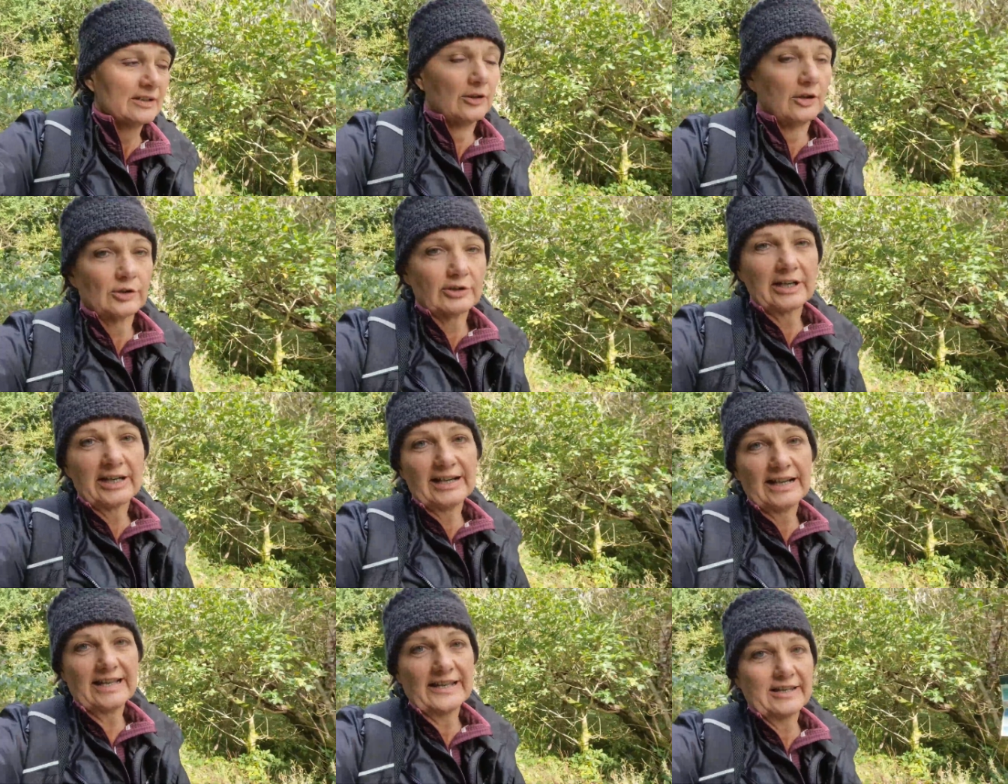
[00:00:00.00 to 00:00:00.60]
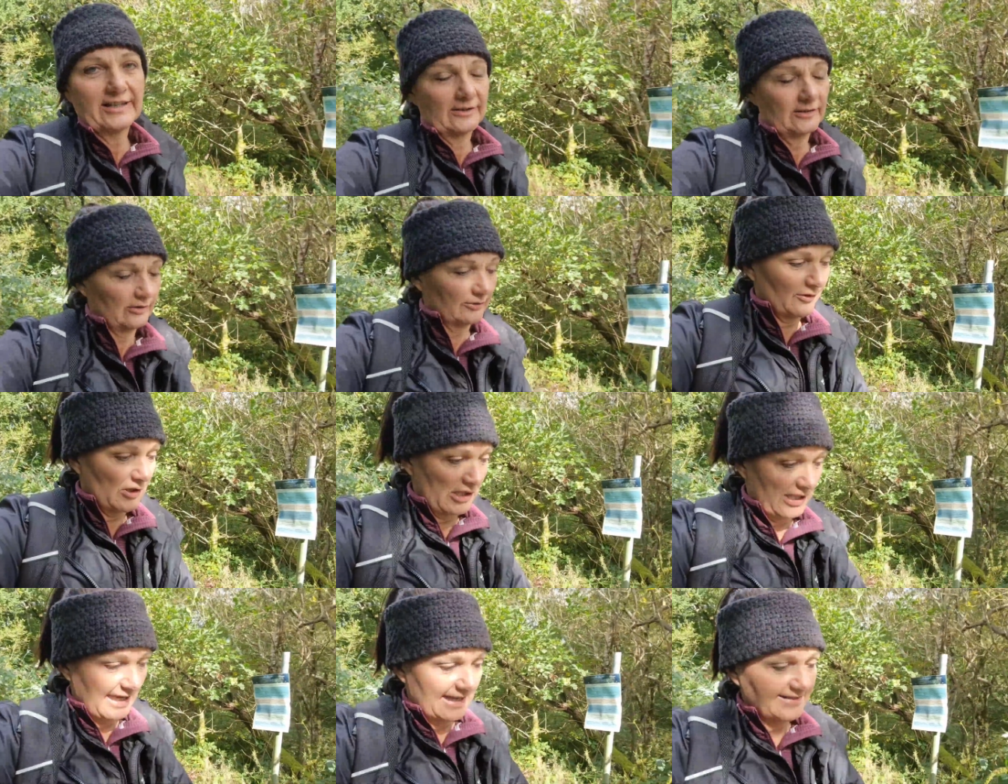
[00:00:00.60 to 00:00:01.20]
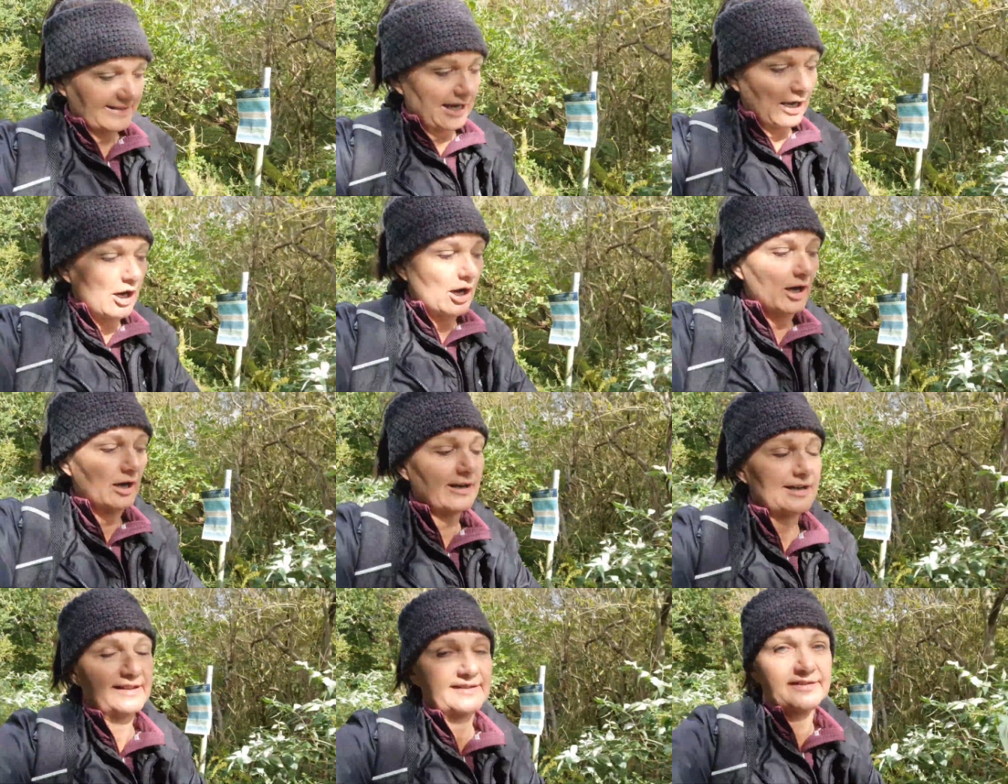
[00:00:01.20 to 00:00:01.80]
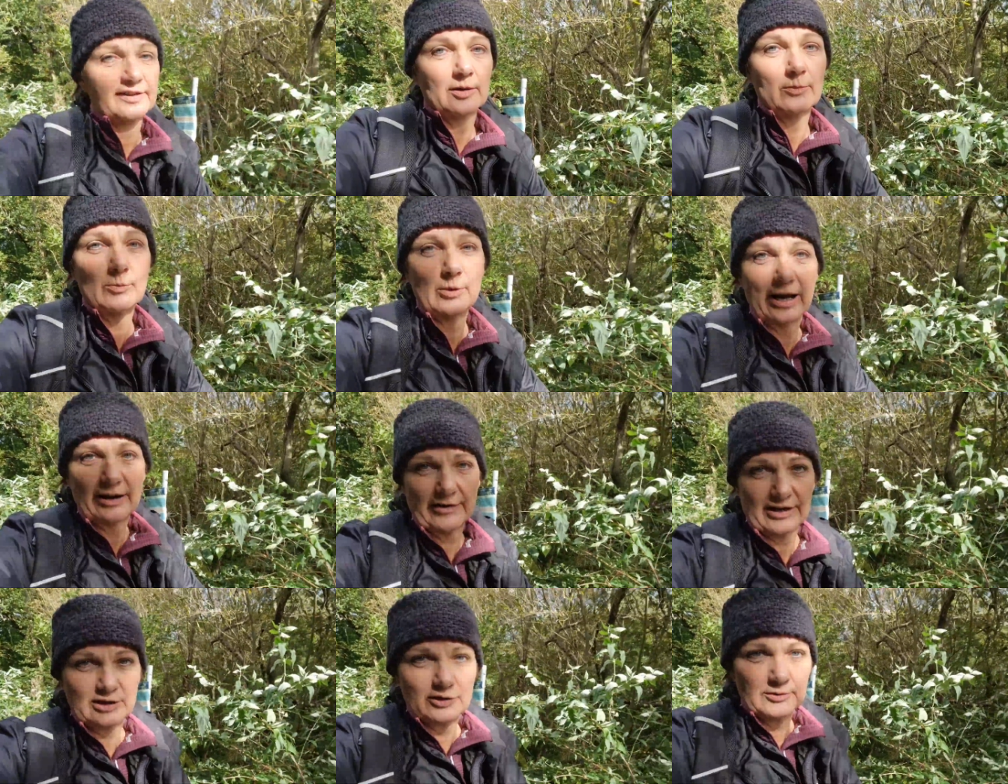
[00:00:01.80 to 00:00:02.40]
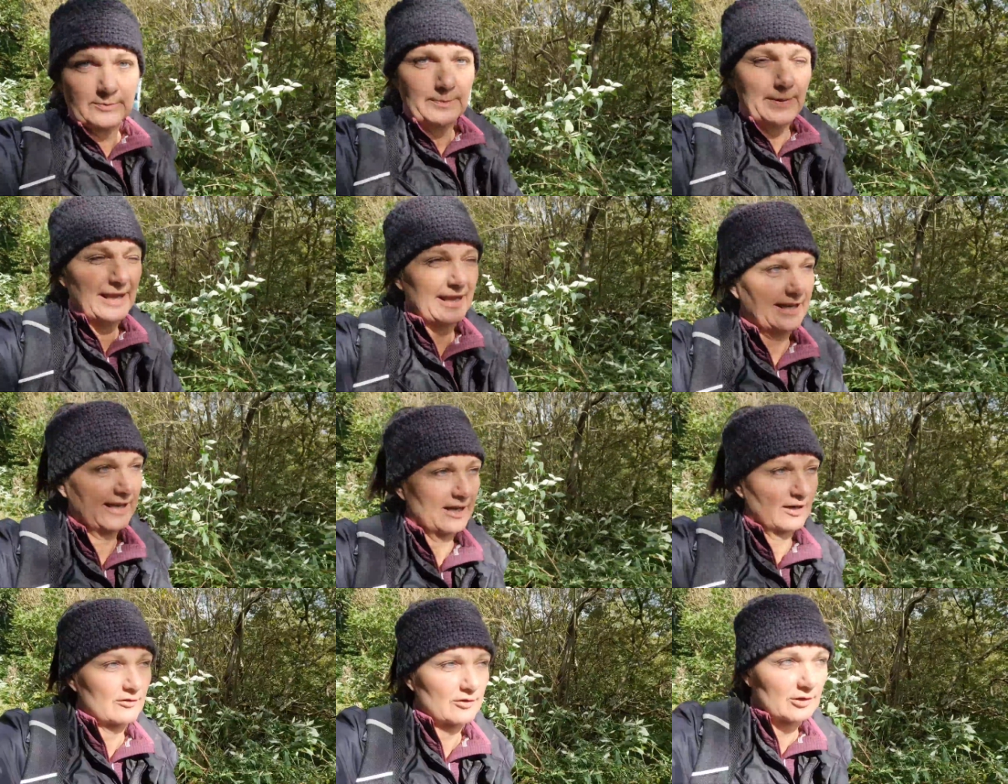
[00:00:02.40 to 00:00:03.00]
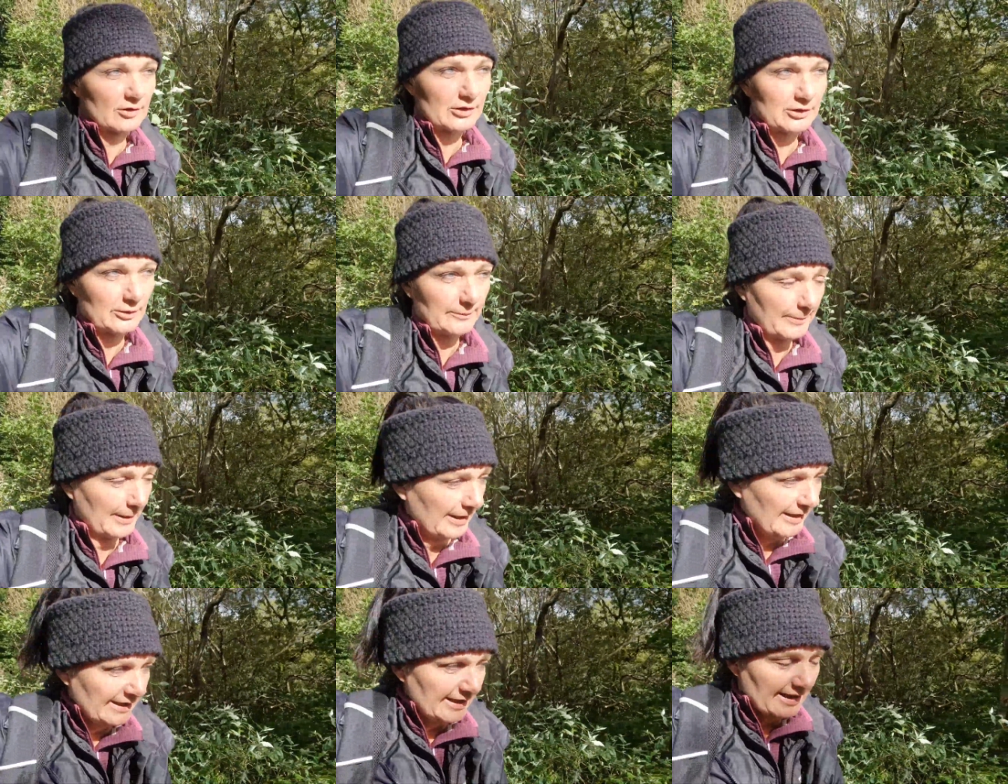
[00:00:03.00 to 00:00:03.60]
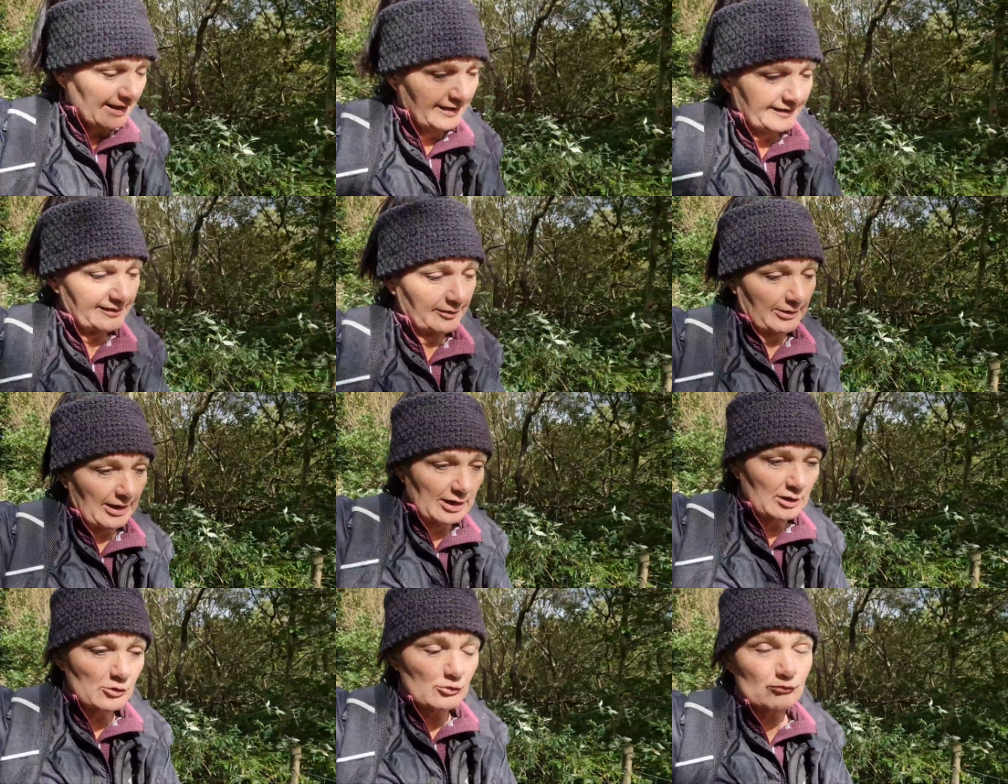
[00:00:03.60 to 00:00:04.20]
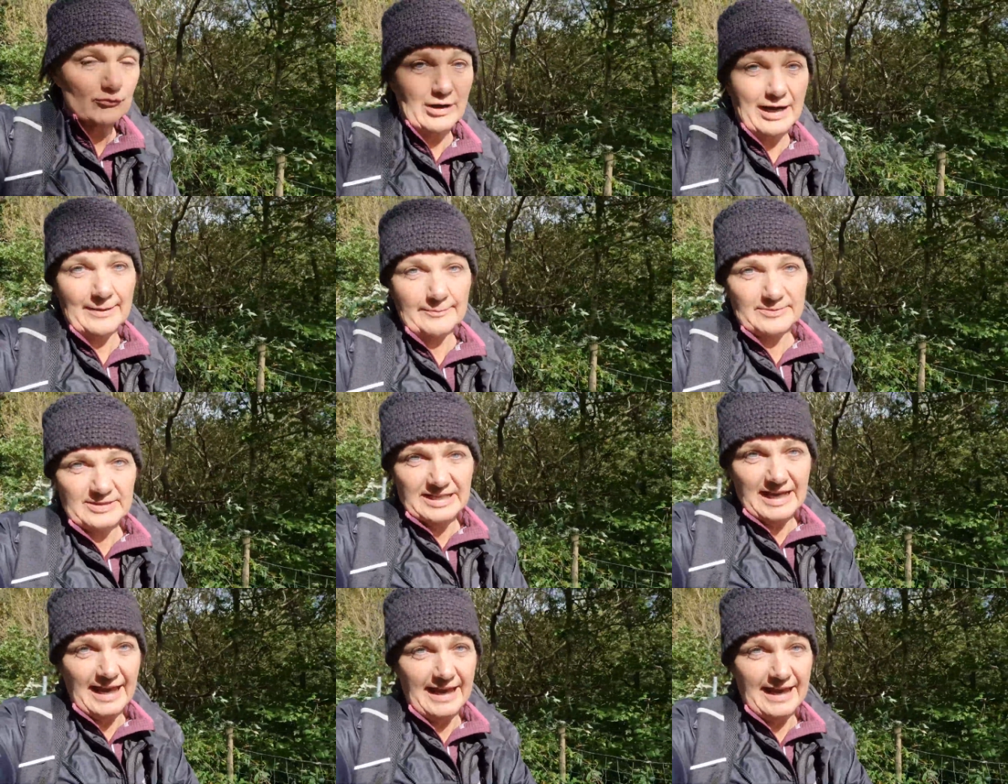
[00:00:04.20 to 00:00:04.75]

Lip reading: Luckily enough, she had a harness on where I could pick her up, so I grabbed